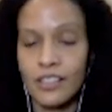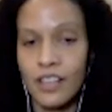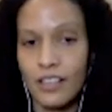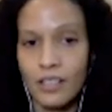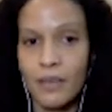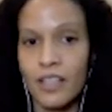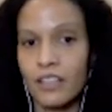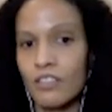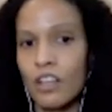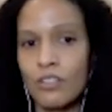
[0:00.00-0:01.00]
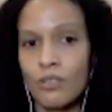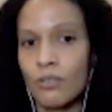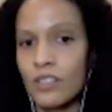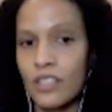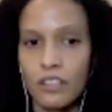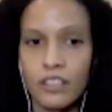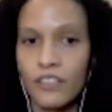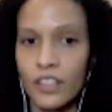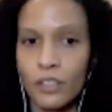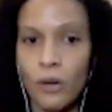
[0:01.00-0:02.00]
assessment, there's also a series
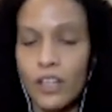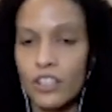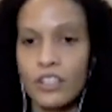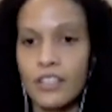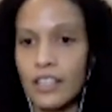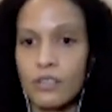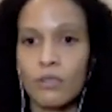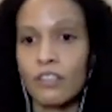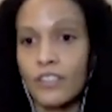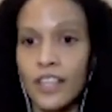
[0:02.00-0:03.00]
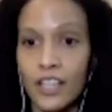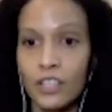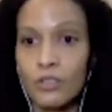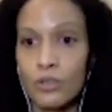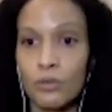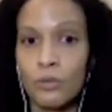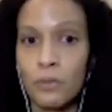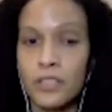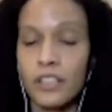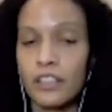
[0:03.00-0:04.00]
of other questions that sort of align you to
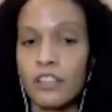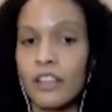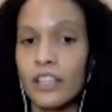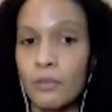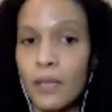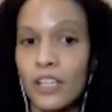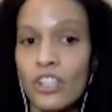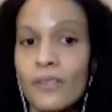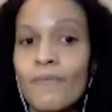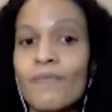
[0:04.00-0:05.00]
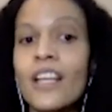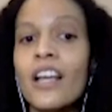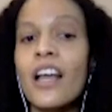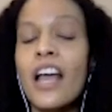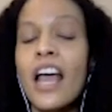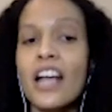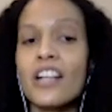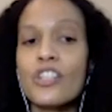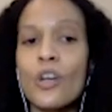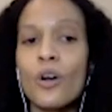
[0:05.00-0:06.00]
a particular occupation.
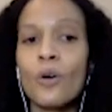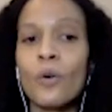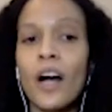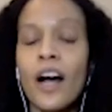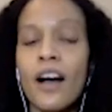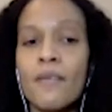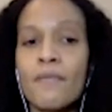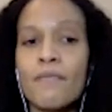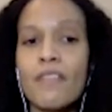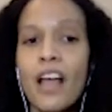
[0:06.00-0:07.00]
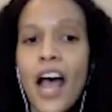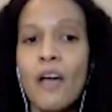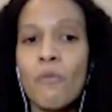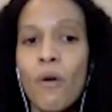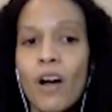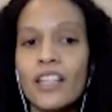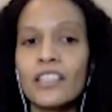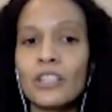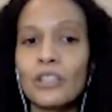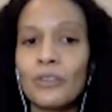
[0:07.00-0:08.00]
And so I
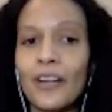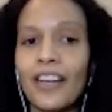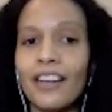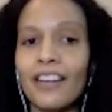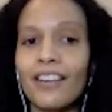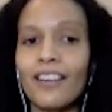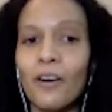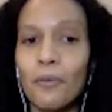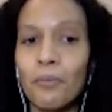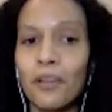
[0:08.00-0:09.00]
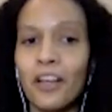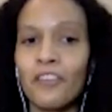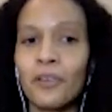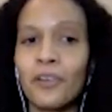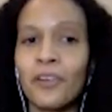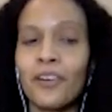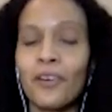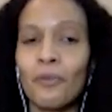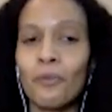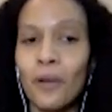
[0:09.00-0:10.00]
wanted to create Hope Labor
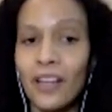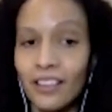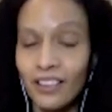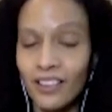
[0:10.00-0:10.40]
with